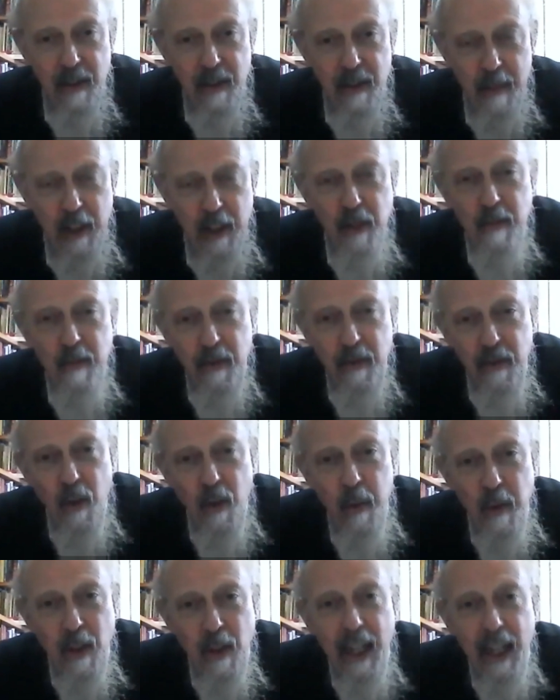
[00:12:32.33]
I mentioned before,
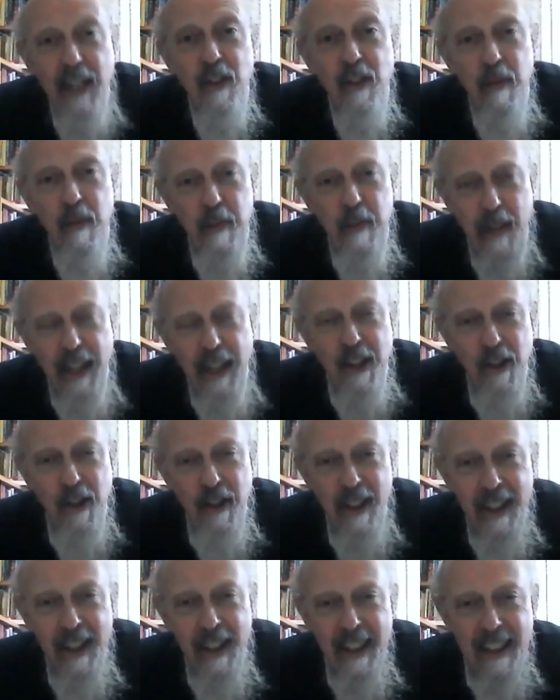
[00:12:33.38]
we would like to
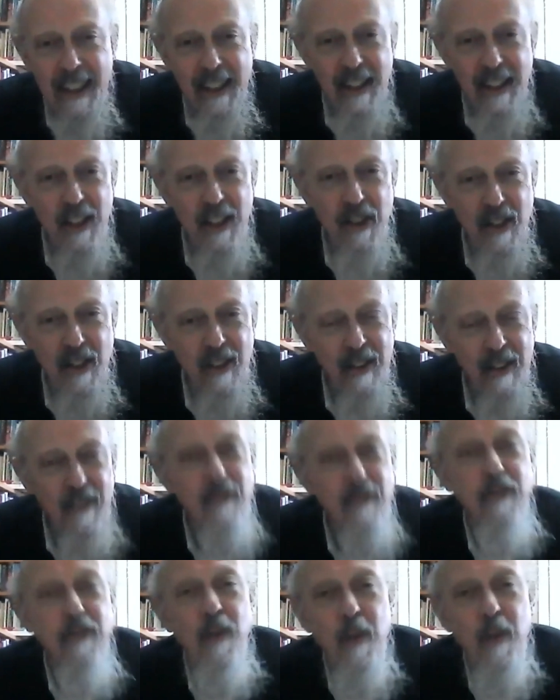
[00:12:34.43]
place this
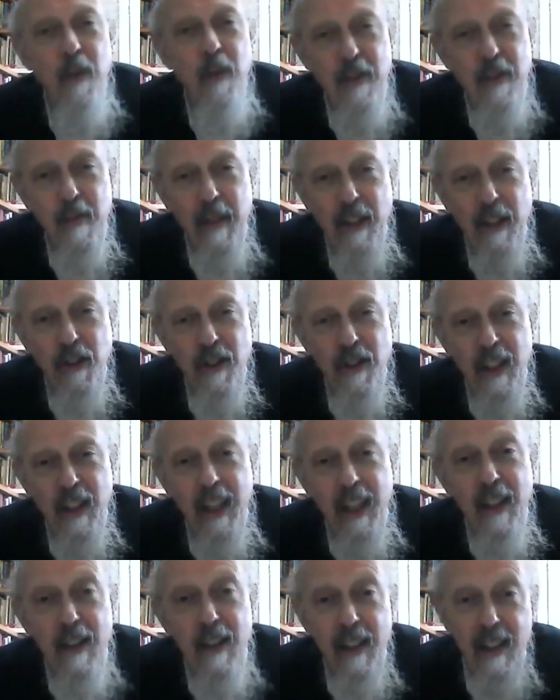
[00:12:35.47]
fourth dimension
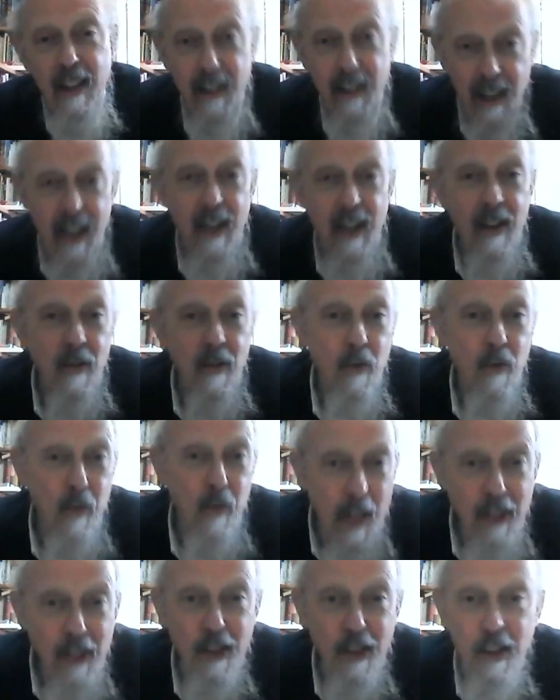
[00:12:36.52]
in the
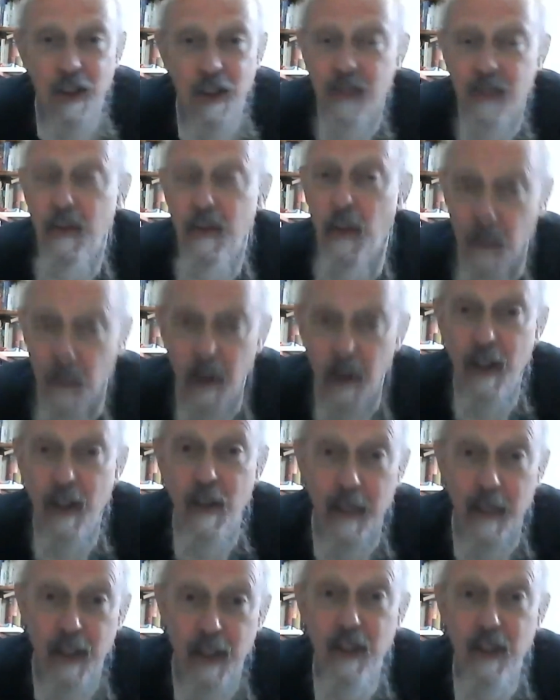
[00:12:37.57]
residence of the third
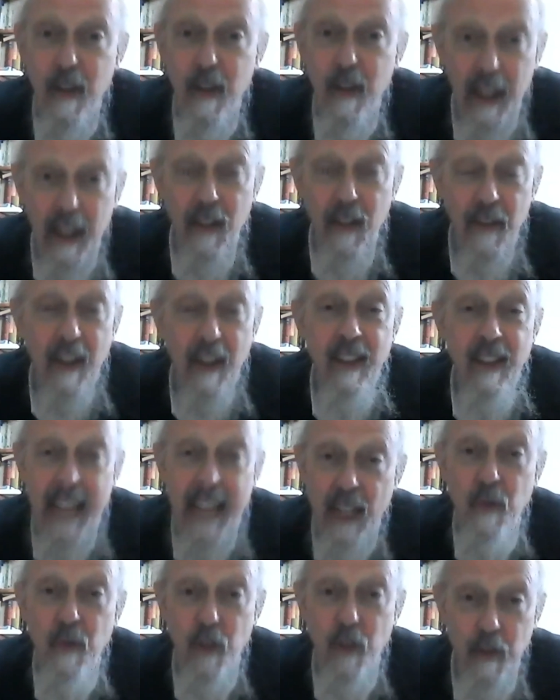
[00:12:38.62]
dimension, the meaning faculty.
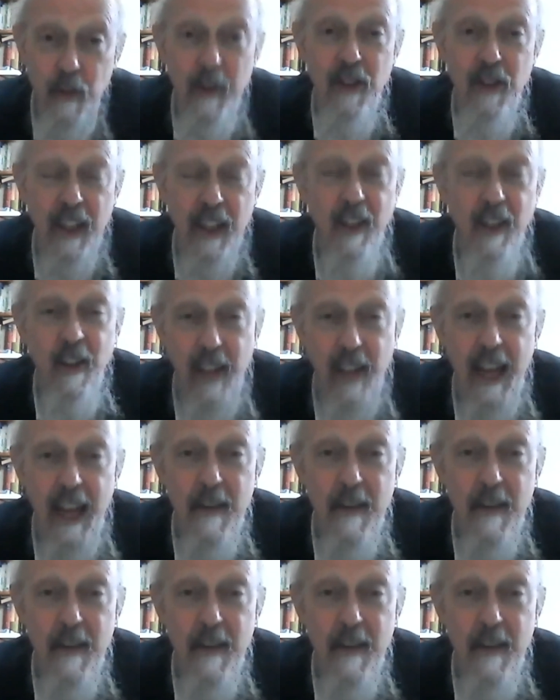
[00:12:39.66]
That's what should be settled there.